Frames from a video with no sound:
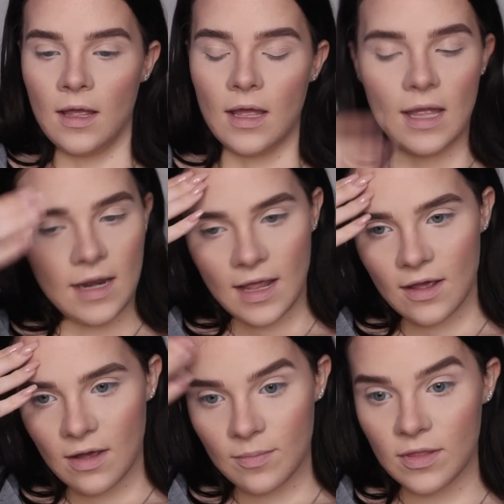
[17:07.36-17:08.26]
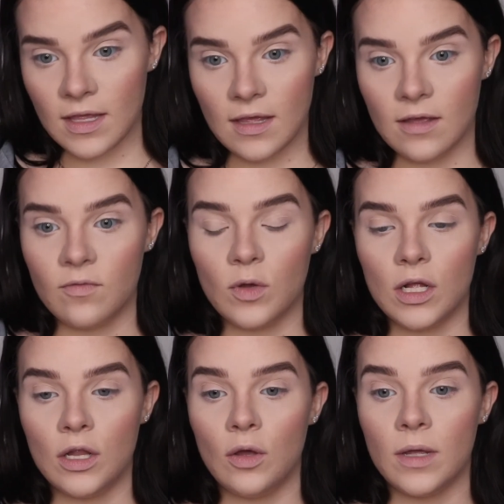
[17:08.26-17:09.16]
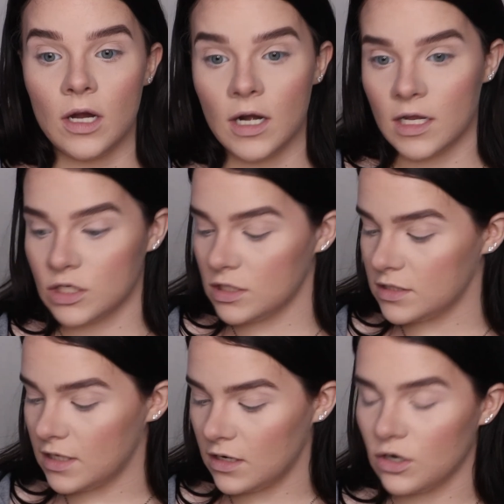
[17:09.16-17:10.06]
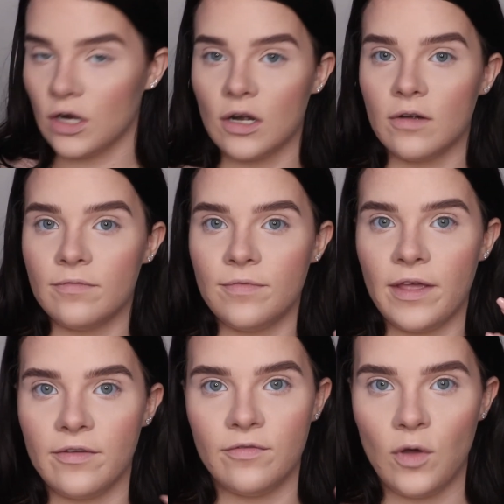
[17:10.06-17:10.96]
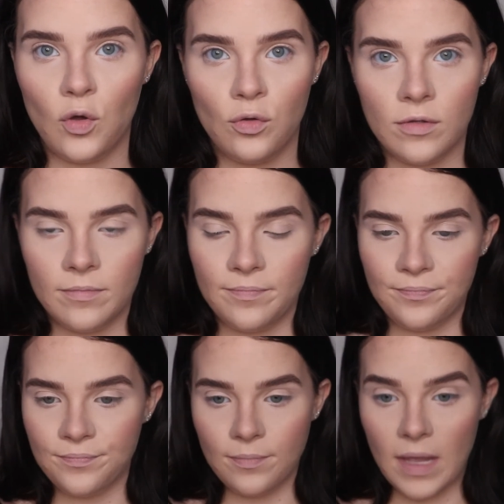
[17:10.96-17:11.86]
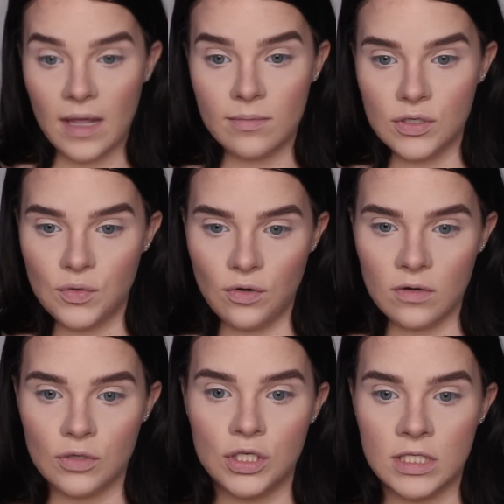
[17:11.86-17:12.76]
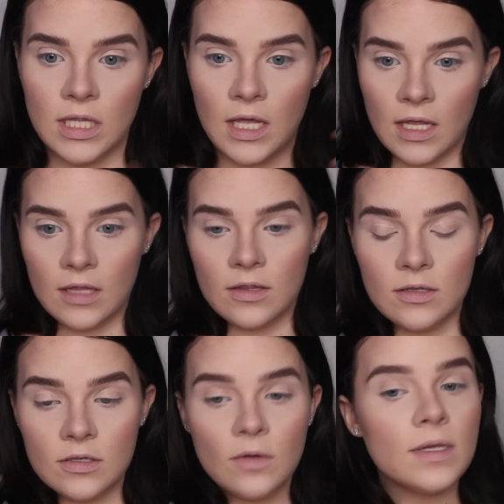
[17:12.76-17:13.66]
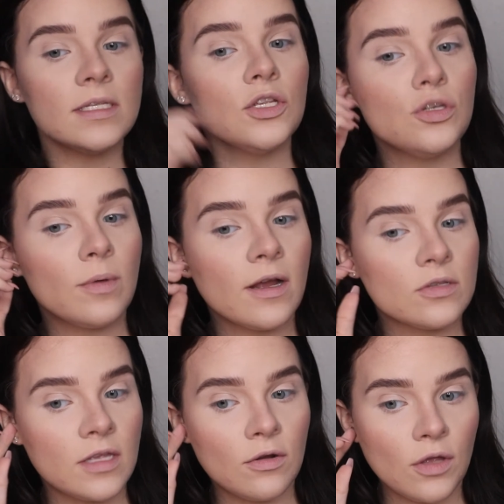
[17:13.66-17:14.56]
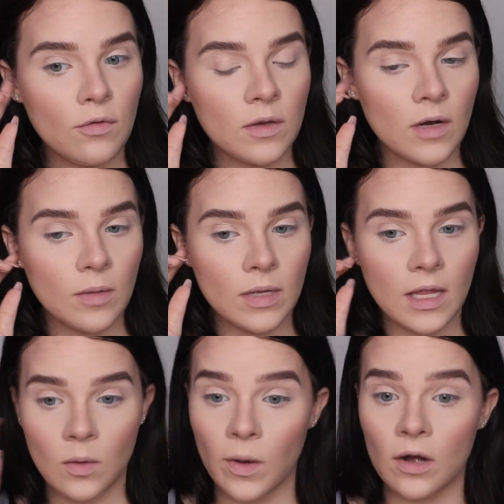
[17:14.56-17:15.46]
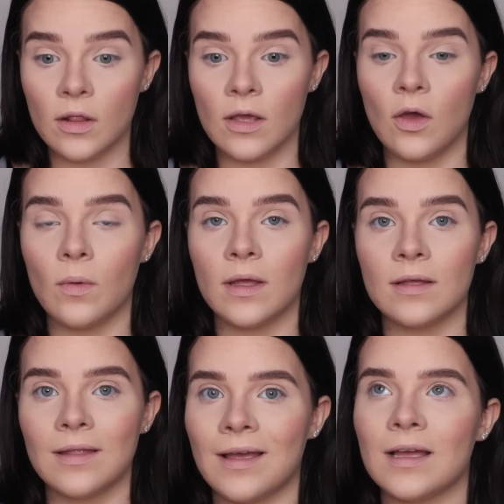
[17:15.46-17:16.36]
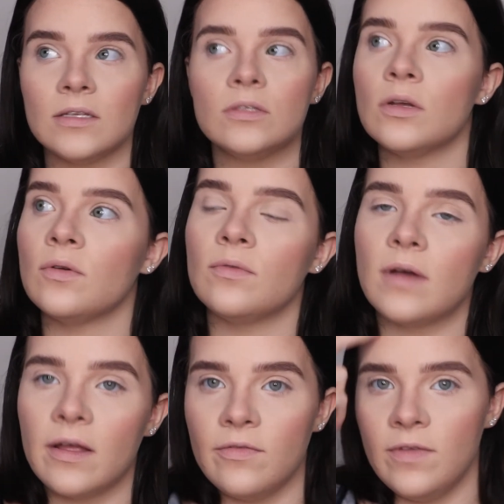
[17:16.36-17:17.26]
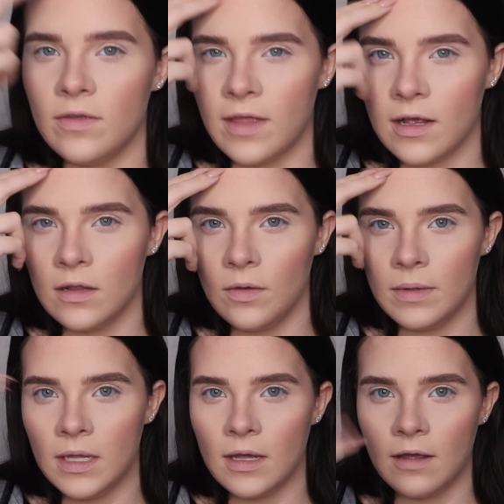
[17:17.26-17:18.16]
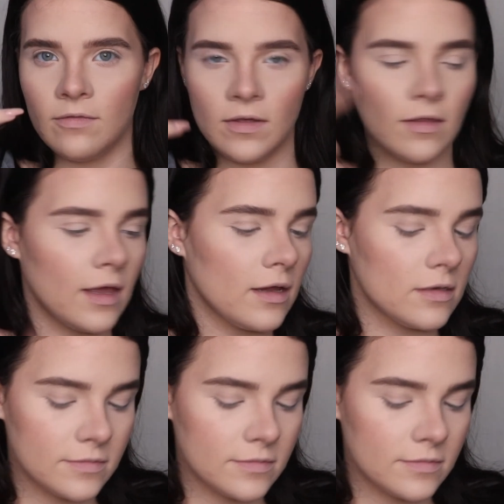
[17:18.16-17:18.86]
And now I'm thinking of what Khloe Kardashian said in her like Vogue makeup tutorial, where she's like, oh, it sets your brows so they don't go anywhere, but like where are they going? Like I feel that, Khloe. I feel that.